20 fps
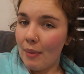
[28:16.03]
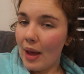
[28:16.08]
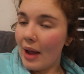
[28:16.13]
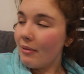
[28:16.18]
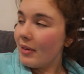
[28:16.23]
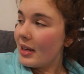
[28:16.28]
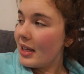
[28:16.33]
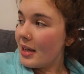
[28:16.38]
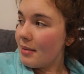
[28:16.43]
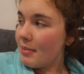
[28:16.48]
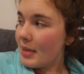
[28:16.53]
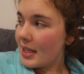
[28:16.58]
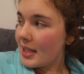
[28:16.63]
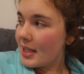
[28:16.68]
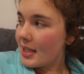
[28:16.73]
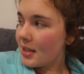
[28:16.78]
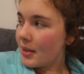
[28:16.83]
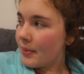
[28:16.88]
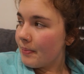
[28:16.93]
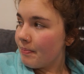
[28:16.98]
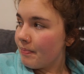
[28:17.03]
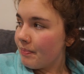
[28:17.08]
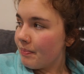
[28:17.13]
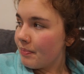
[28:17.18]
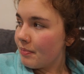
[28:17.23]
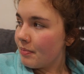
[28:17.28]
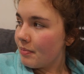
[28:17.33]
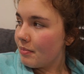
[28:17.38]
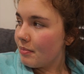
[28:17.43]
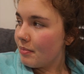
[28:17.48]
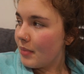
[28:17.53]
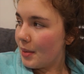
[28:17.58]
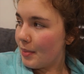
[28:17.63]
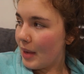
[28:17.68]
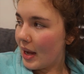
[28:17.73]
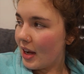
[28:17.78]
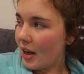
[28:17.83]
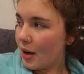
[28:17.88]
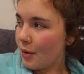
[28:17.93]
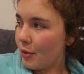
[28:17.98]
I really miss my
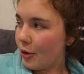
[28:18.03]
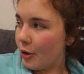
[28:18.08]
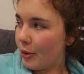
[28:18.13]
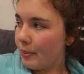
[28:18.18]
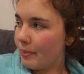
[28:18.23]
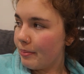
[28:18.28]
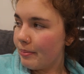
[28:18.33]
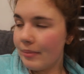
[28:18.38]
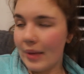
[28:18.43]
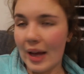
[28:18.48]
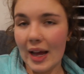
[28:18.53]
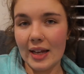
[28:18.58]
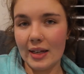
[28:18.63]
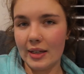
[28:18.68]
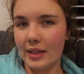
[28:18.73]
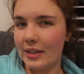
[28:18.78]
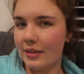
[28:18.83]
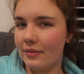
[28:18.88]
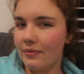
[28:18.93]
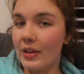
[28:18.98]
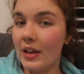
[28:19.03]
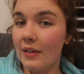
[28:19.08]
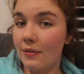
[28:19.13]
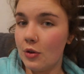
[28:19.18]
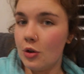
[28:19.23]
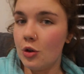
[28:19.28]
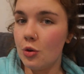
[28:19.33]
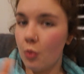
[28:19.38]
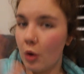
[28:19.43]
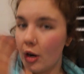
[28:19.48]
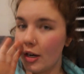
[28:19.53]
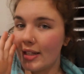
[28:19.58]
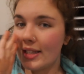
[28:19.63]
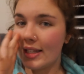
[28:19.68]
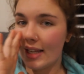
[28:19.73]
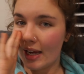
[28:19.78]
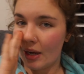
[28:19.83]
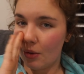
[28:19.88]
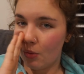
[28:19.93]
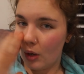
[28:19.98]
makeup room. If you wanna
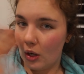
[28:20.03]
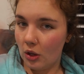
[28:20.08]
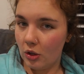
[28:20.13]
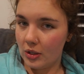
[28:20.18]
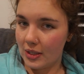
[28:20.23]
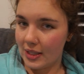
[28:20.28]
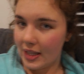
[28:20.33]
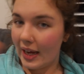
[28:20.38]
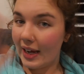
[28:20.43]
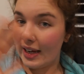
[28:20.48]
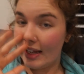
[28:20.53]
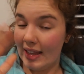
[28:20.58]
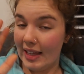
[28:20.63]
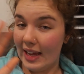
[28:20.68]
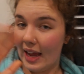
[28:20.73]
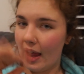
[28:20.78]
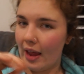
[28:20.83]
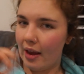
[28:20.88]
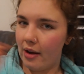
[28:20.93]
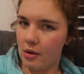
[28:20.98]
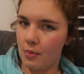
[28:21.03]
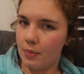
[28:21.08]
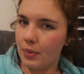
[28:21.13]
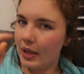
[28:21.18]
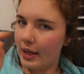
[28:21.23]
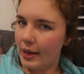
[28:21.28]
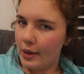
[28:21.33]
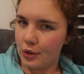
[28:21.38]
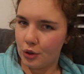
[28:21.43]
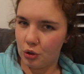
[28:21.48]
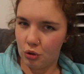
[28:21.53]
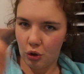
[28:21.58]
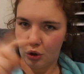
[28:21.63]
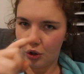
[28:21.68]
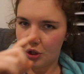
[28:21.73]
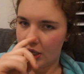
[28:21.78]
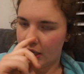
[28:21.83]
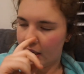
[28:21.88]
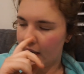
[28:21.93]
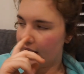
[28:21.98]
see what it looks like in the end, please go
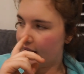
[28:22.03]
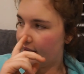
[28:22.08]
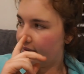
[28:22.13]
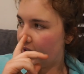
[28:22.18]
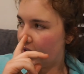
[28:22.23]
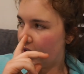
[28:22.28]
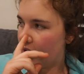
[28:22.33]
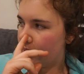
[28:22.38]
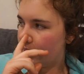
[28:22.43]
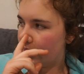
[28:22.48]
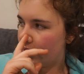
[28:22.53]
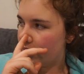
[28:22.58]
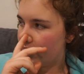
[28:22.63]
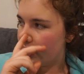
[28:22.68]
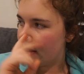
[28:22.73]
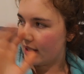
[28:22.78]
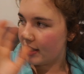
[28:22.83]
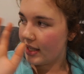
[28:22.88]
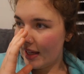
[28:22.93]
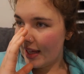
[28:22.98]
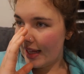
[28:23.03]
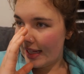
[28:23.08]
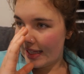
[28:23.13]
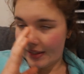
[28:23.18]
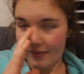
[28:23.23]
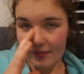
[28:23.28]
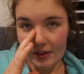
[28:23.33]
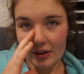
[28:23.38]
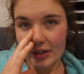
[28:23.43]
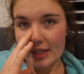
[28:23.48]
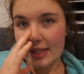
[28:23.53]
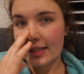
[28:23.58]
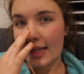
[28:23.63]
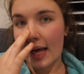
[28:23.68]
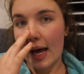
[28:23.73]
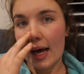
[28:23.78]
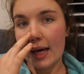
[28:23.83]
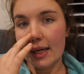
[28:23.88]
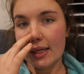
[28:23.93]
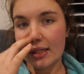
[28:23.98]
check out that video because it's very
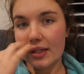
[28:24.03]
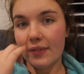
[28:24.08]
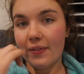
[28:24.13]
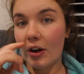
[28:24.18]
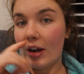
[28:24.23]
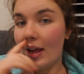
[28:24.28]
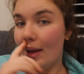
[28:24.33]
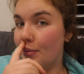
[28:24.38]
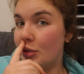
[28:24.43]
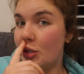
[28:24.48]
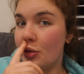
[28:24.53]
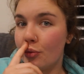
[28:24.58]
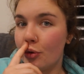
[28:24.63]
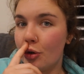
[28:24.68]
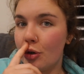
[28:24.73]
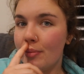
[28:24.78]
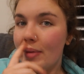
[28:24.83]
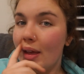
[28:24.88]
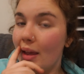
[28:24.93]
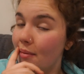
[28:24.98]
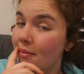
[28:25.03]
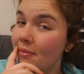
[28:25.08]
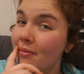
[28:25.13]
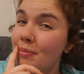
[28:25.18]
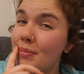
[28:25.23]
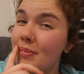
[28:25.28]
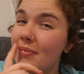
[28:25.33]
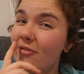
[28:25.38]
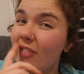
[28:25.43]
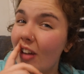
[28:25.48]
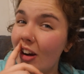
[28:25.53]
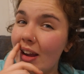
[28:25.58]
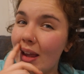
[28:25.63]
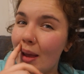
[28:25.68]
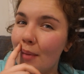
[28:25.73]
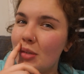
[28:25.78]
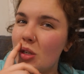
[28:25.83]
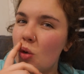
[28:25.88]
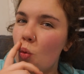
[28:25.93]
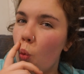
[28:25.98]
sad. It's a very empty room and very
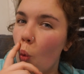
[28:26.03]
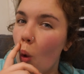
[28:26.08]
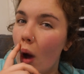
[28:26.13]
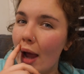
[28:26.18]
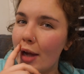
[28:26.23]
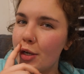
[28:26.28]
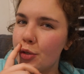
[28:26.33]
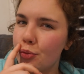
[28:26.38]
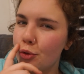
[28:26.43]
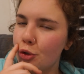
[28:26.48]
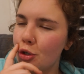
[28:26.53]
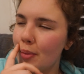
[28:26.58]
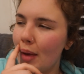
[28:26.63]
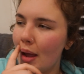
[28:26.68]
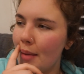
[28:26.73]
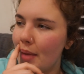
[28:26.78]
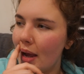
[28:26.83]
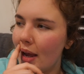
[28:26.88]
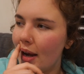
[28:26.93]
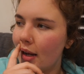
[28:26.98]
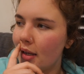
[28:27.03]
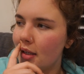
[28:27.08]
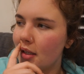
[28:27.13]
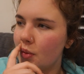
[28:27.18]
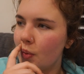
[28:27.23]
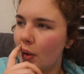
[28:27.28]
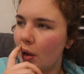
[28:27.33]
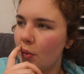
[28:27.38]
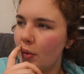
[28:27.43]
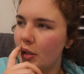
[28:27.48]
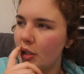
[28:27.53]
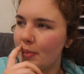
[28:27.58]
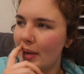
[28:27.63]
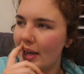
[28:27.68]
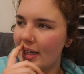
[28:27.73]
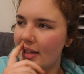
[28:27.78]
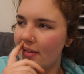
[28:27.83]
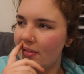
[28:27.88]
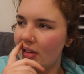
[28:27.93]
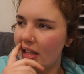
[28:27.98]
empty white room, I might add as well, which
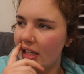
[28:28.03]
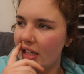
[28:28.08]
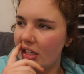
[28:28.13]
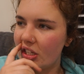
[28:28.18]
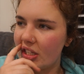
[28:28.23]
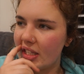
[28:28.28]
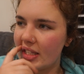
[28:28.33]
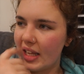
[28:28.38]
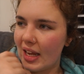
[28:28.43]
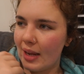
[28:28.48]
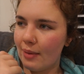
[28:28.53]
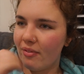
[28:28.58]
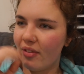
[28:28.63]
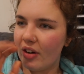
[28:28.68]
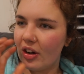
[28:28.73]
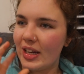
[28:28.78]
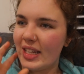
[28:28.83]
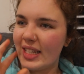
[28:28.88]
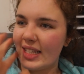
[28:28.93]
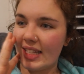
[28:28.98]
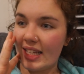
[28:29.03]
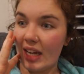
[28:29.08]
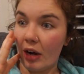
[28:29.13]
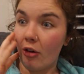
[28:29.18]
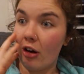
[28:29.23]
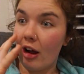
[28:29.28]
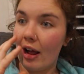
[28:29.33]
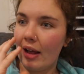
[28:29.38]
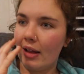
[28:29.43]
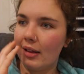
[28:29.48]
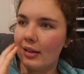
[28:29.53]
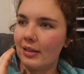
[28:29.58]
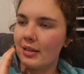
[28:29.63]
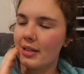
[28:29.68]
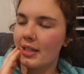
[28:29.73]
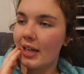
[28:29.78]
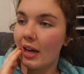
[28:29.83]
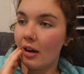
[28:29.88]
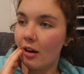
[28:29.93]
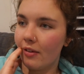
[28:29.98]
makes everything just seem very sterile and
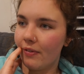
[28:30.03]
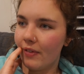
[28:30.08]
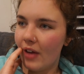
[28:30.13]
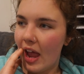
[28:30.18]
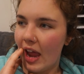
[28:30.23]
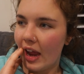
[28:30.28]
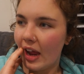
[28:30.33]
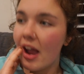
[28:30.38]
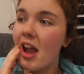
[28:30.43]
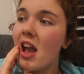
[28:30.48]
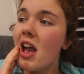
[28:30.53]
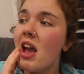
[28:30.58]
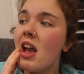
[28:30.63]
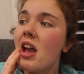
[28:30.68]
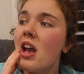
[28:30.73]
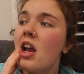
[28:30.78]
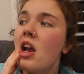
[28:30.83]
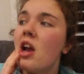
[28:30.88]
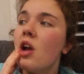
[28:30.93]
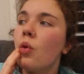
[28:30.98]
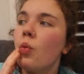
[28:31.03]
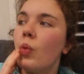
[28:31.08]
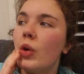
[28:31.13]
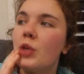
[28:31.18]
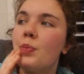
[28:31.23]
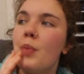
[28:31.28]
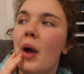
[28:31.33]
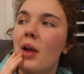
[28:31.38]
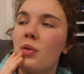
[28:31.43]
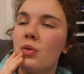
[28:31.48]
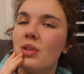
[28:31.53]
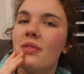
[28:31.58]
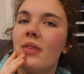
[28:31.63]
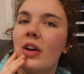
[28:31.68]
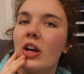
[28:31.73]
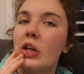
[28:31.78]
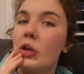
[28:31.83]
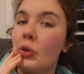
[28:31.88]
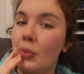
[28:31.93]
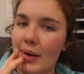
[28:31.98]
terrifying, which mine was a
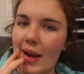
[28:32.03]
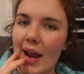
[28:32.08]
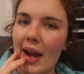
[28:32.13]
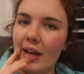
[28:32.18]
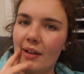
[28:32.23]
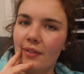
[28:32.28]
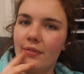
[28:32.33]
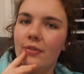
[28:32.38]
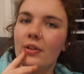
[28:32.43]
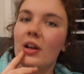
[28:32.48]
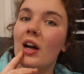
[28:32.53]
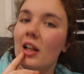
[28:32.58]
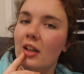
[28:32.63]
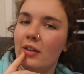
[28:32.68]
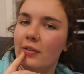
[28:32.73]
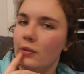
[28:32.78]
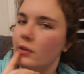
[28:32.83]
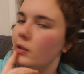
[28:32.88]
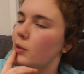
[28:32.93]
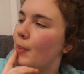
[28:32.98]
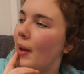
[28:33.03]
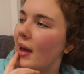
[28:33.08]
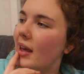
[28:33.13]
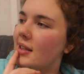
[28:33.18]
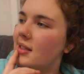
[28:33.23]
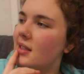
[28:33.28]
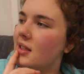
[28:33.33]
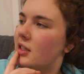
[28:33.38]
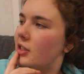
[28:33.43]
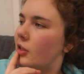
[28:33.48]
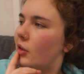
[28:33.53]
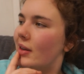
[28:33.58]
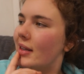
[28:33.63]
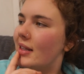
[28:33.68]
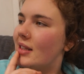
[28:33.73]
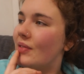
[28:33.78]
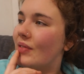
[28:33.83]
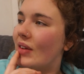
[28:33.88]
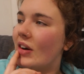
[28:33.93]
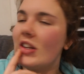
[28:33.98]
very creative, colorful space. So
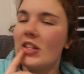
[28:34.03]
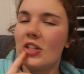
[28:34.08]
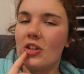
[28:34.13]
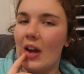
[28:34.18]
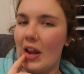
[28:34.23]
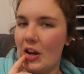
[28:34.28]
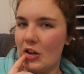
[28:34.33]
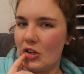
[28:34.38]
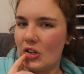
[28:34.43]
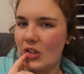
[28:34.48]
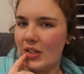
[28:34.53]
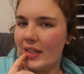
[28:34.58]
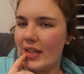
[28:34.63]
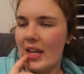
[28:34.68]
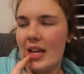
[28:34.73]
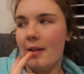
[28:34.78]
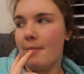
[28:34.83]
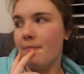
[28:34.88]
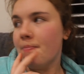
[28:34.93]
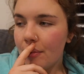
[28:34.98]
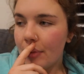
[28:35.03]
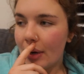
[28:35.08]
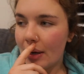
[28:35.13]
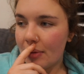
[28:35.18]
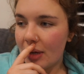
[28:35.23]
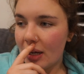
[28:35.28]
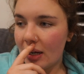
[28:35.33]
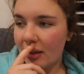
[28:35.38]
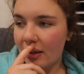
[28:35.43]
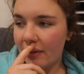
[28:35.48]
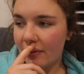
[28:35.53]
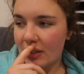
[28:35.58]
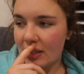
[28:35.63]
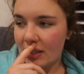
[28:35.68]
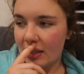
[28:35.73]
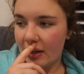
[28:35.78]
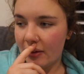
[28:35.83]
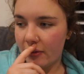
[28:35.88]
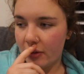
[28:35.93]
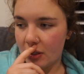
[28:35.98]
it's very strange to see. But I'm gonna love yous and
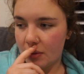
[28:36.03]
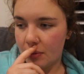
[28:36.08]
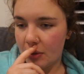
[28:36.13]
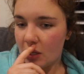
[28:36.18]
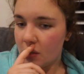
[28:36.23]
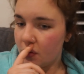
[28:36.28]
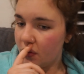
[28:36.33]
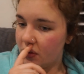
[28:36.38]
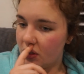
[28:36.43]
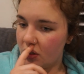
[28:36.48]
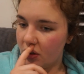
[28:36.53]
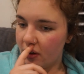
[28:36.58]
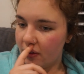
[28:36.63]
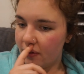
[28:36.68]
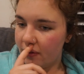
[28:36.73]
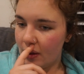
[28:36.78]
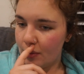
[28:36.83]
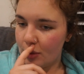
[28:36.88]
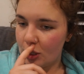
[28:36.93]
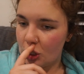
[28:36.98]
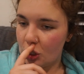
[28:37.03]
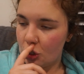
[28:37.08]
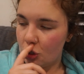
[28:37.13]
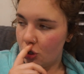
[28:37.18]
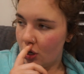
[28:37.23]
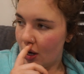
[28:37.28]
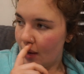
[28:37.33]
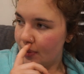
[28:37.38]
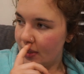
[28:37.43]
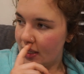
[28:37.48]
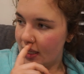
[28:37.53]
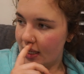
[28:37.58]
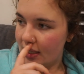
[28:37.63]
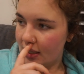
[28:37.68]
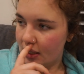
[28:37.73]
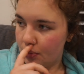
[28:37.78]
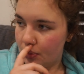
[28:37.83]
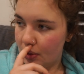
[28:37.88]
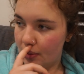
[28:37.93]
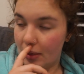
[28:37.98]
leave yous because we've still got a fair bit to do. Upstairs
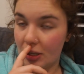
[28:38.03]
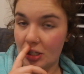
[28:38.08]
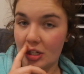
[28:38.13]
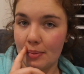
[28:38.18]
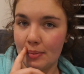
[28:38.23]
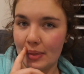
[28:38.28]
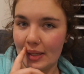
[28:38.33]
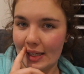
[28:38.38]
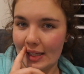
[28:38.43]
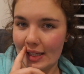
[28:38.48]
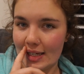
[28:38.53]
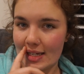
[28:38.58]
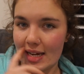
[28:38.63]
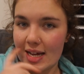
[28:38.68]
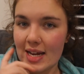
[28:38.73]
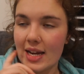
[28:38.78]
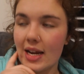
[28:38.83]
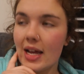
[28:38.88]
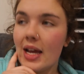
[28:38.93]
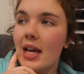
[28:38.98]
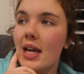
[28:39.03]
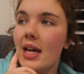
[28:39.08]
is pretty much completely done.